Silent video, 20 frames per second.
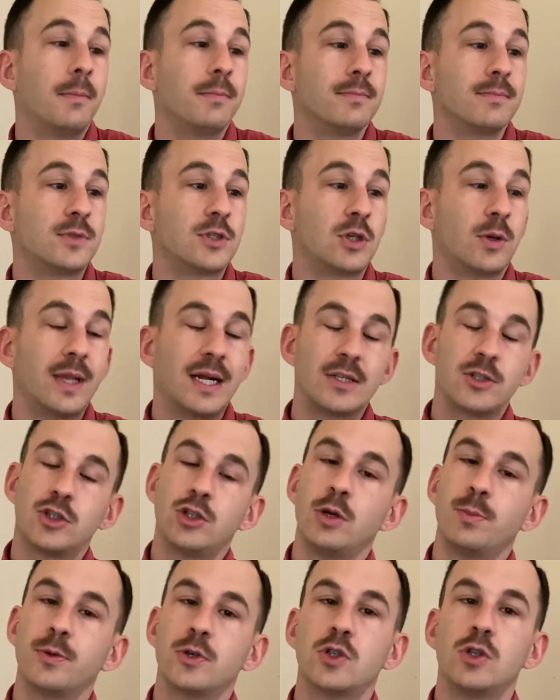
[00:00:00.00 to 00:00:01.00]
So that's
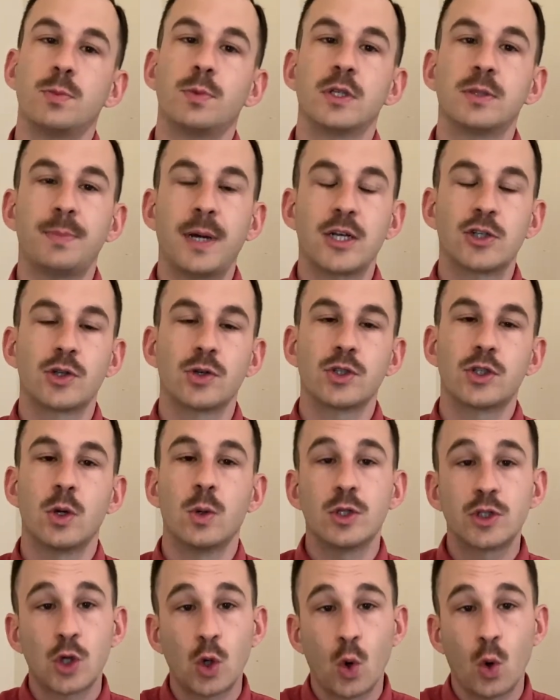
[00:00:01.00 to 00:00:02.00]
super, super special. So
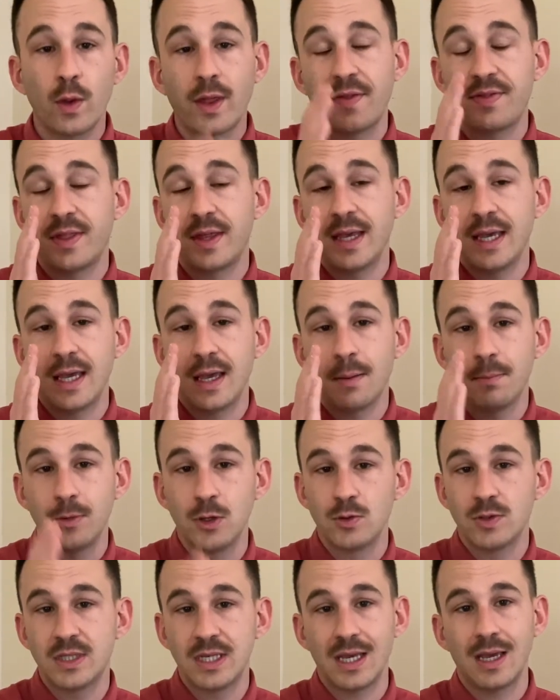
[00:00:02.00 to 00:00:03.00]
it's cool that the
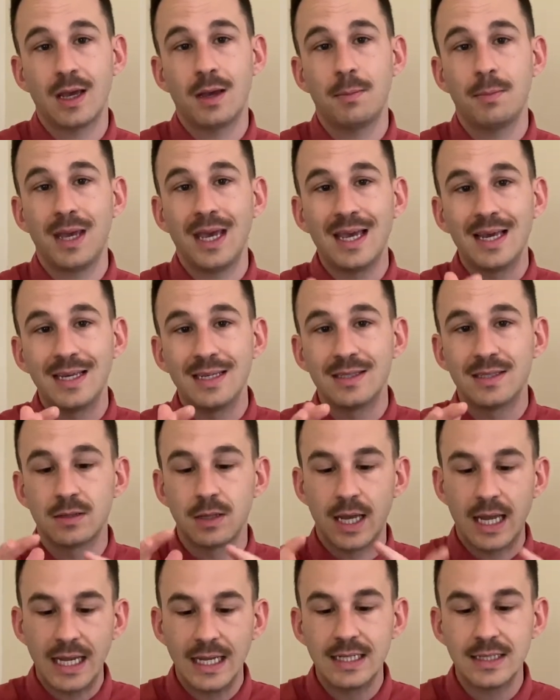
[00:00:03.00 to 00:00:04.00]
museum is
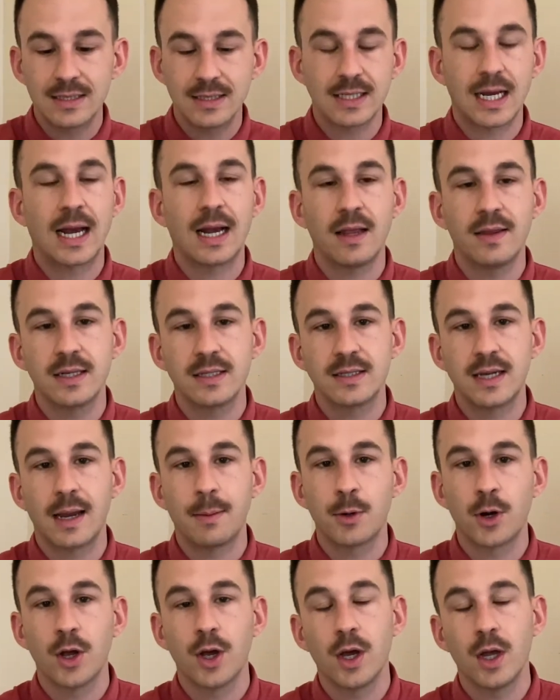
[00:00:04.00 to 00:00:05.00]
inside of this
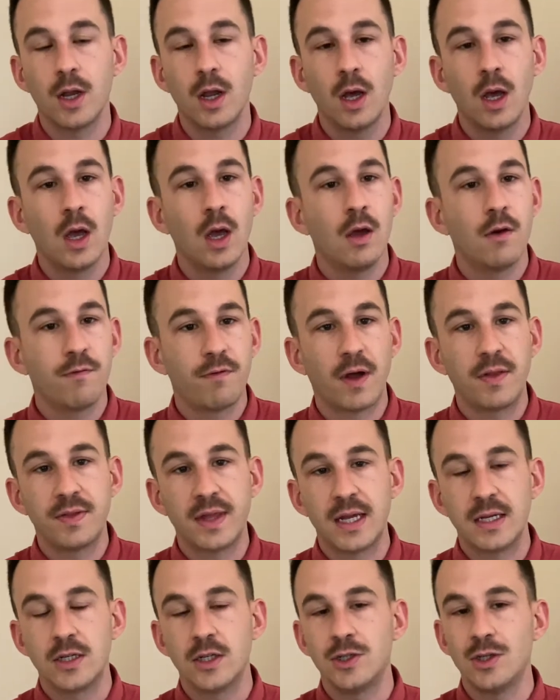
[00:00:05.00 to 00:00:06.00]
neighborhood. Fun
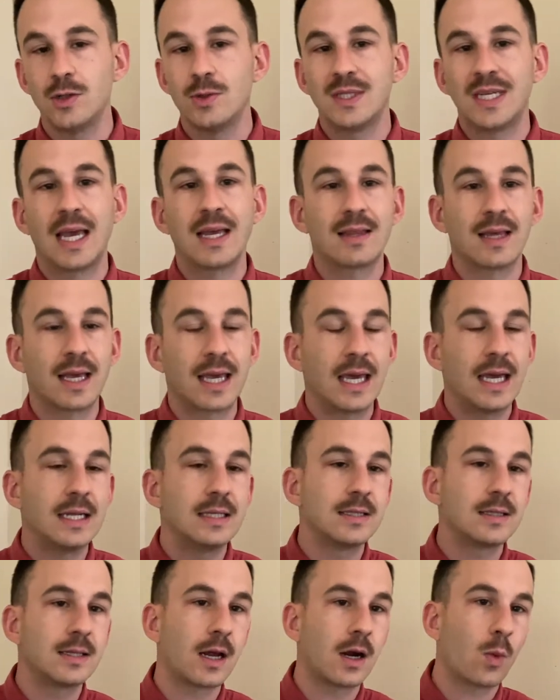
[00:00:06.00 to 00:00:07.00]
thing to do, take the
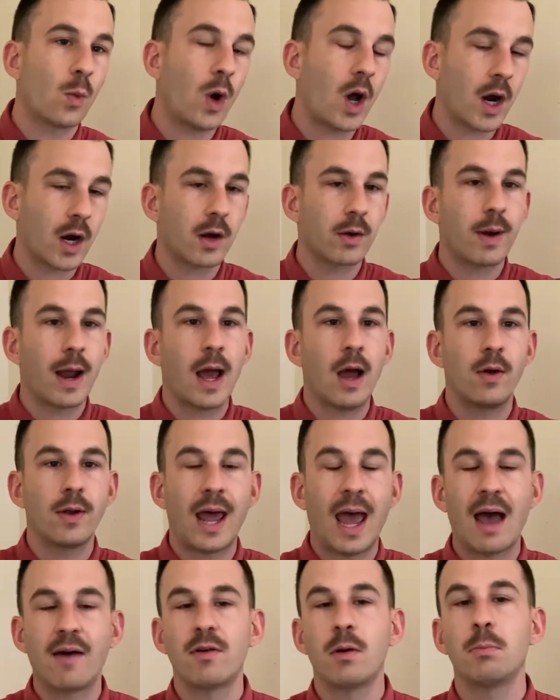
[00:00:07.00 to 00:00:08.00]
kids there, walk around,
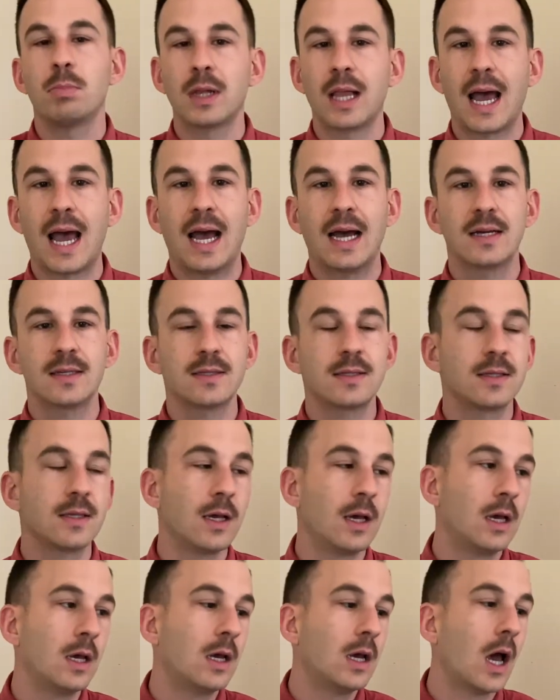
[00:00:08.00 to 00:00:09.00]
have a blast.
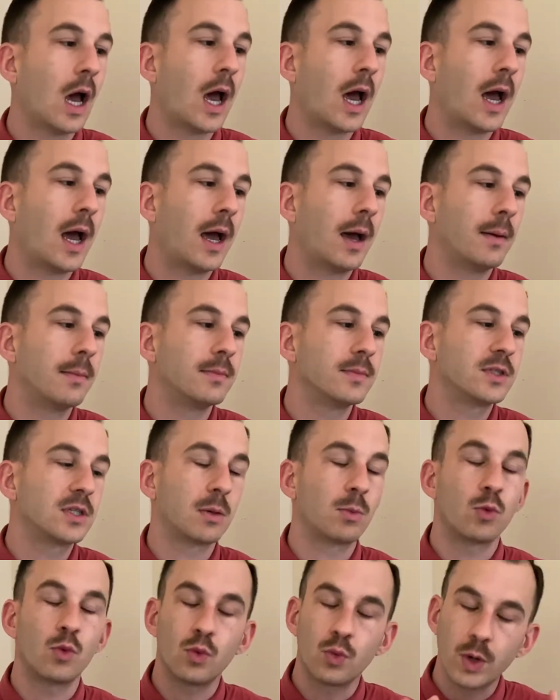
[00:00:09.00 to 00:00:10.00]

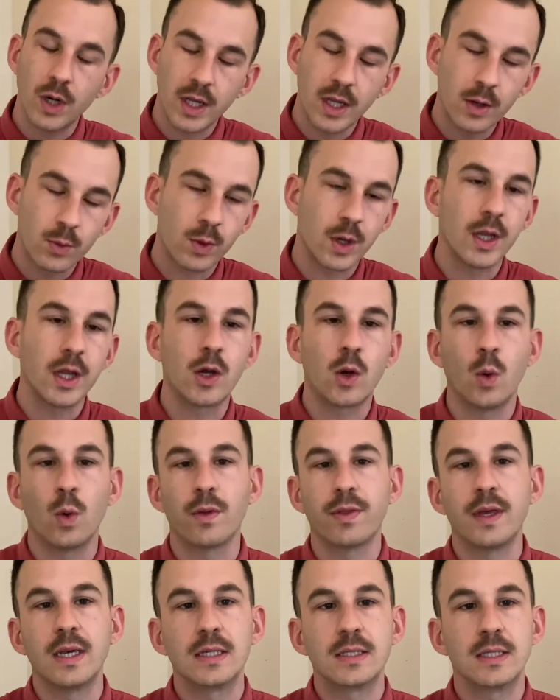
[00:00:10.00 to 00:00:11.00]
Some really, really cool
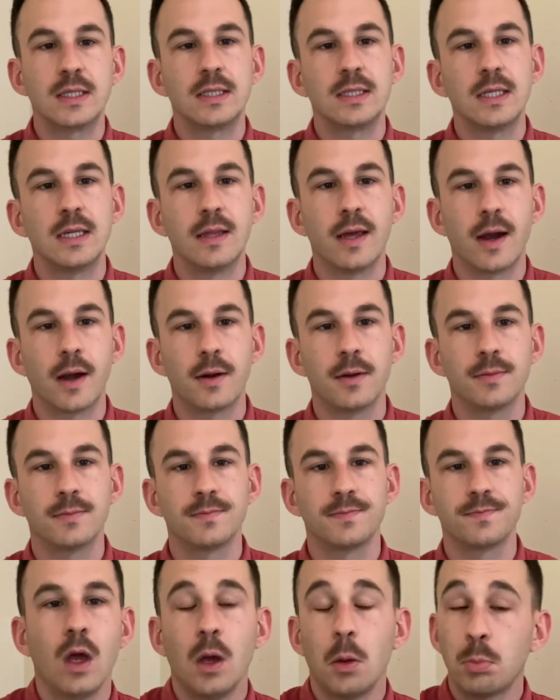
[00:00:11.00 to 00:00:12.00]
things to see there.
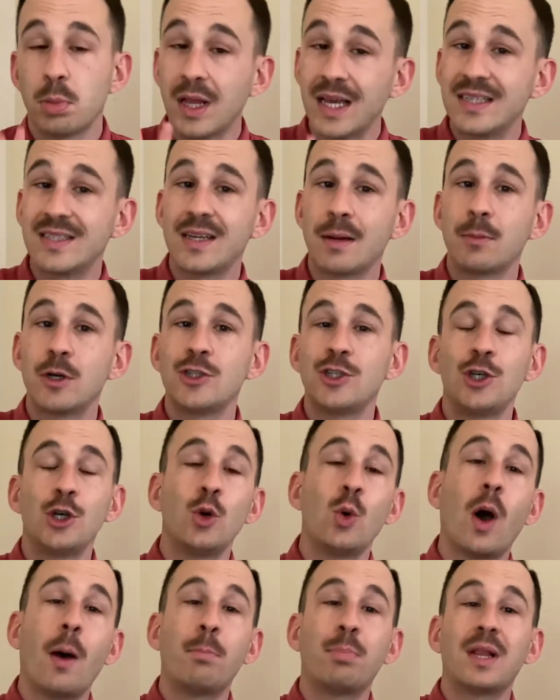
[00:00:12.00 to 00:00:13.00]
Place number
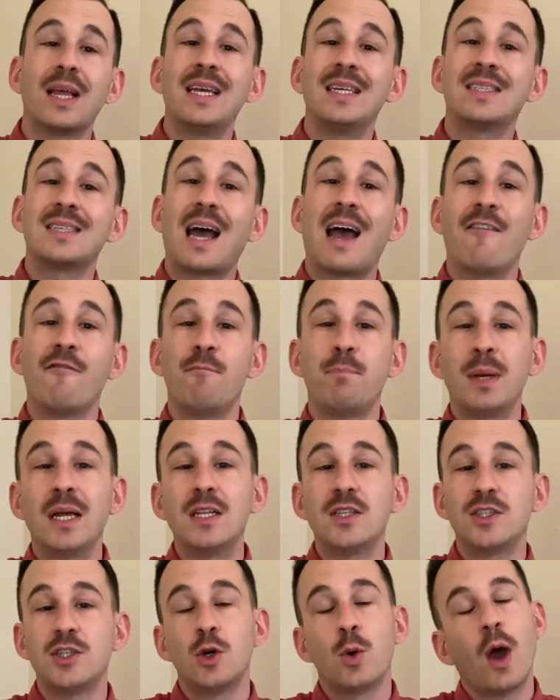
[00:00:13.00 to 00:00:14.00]
2, a place I've been
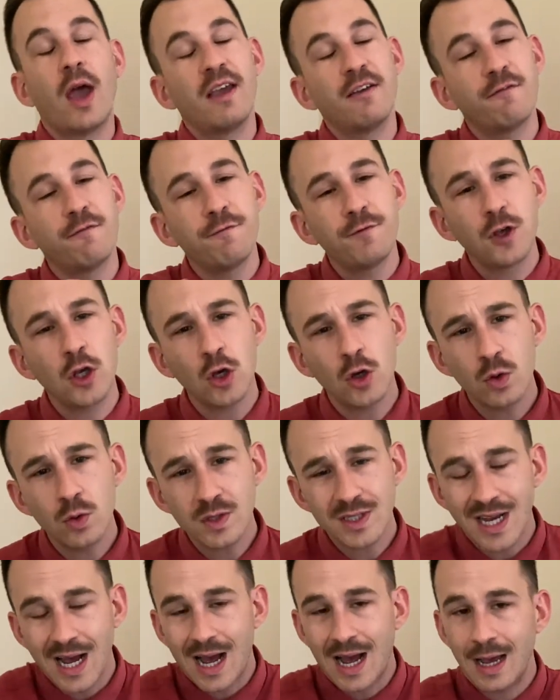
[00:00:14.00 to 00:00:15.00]
to a few
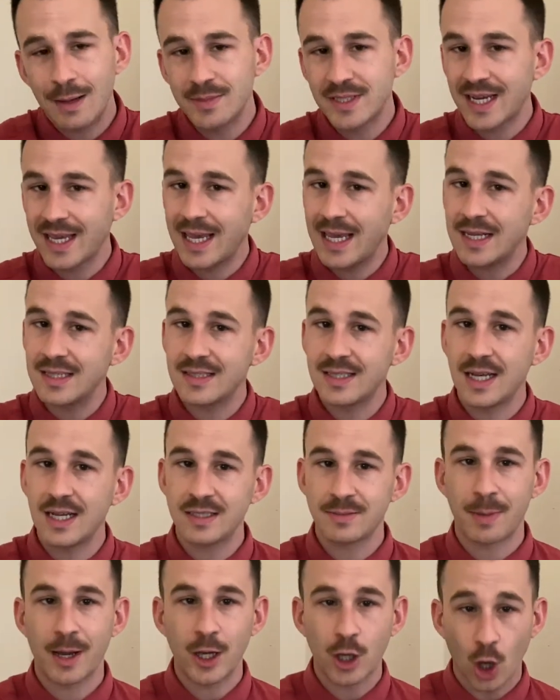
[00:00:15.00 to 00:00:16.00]
times. I can't say it's
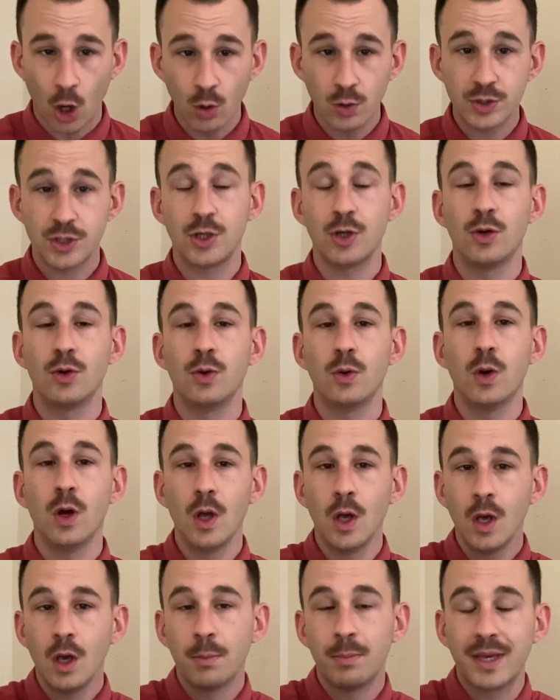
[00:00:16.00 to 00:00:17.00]
my go-to
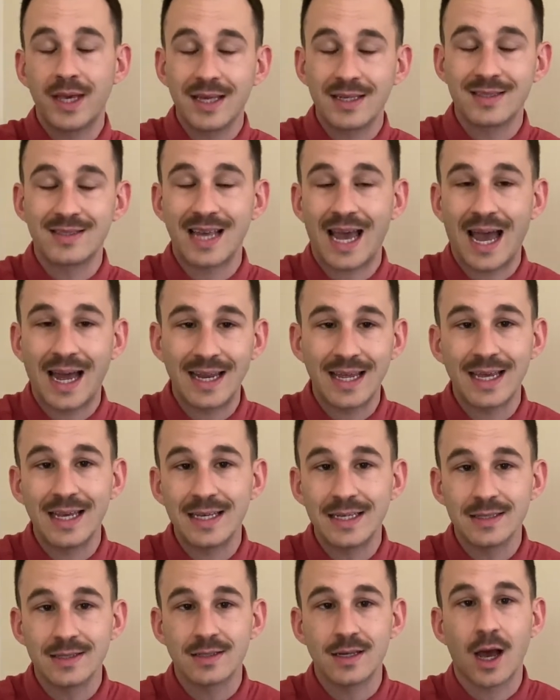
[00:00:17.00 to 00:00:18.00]
because that
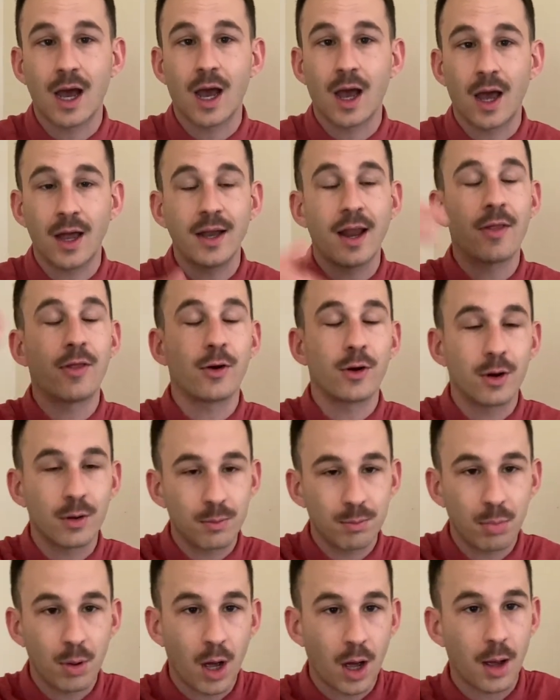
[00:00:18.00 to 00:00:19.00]
is another
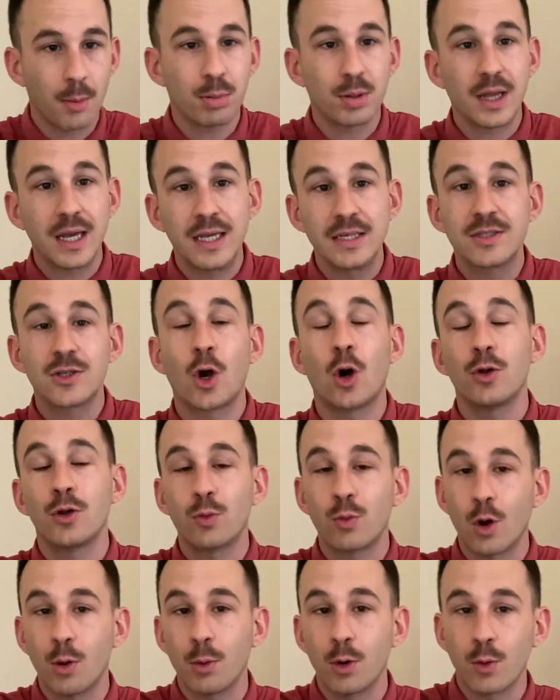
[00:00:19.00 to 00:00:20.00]
place called
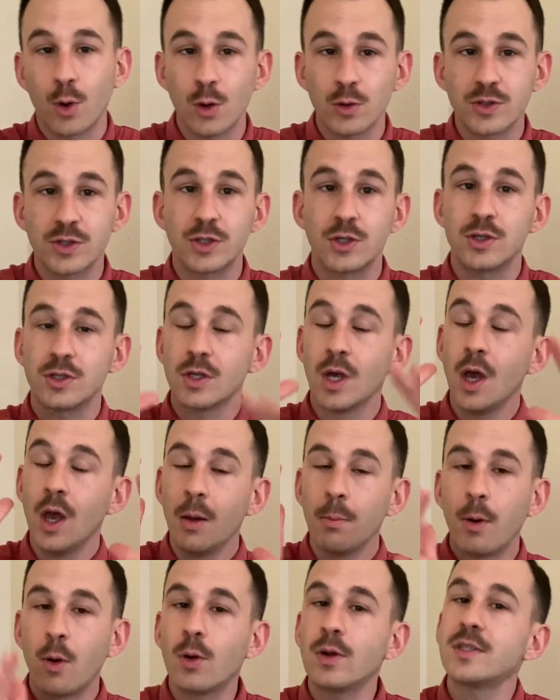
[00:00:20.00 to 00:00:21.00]
Aroma Roasters,
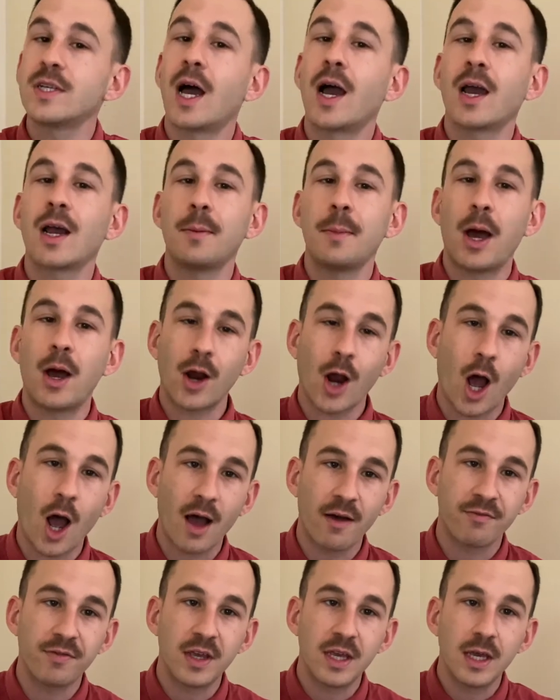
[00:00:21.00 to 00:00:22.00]
but we're talking about
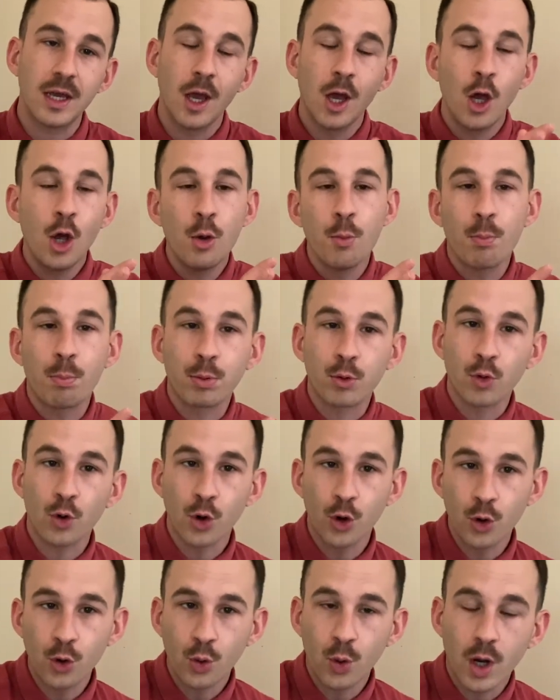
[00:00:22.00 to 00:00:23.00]
coffee.
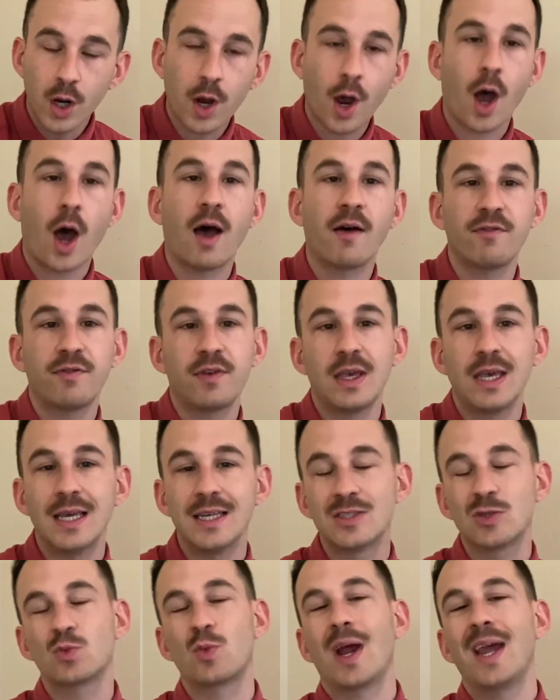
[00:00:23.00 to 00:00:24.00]
Brew Coffee
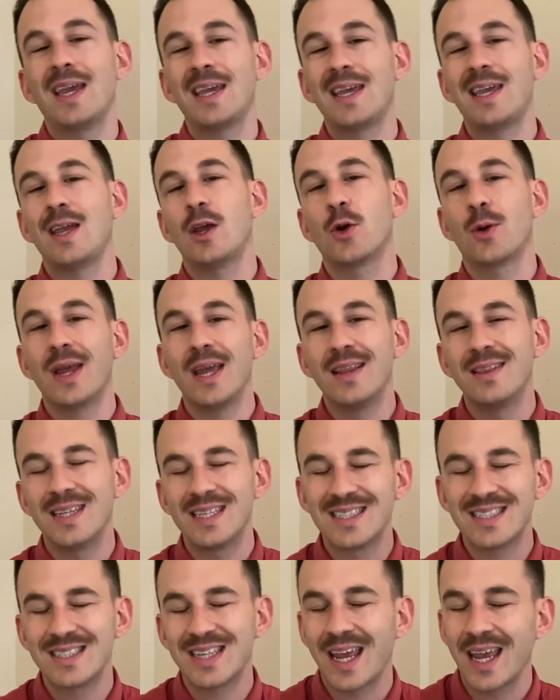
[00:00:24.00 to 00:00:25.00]
is right here in the
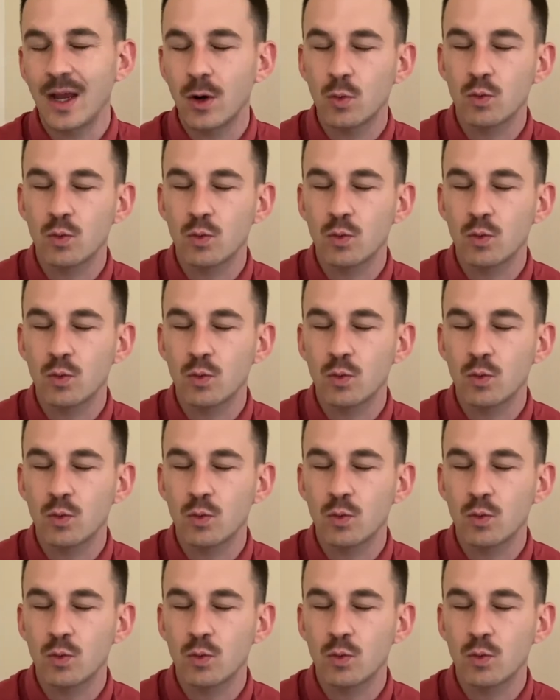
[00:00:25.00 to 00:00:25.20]
St.